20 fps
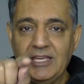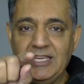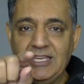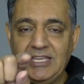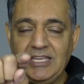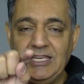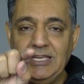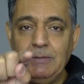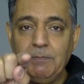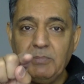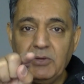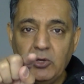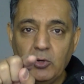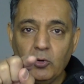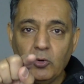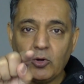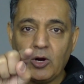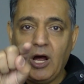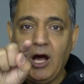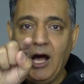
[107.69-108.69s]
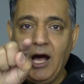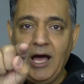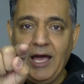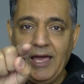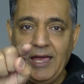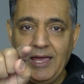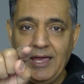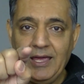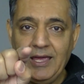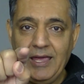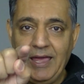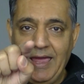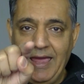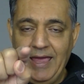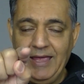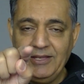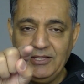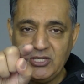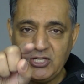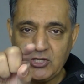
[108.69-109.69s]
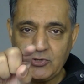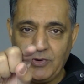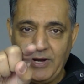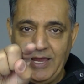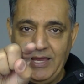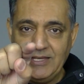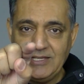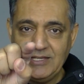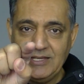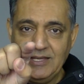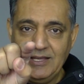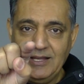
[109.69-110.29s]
Keep your head straight,